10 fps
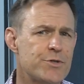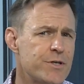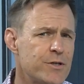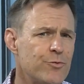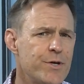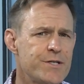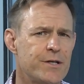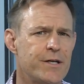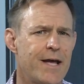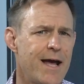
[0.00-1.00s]
which until
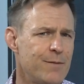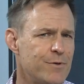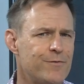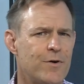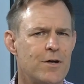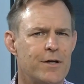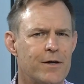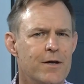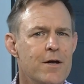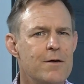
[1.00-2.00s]
recently had been falling.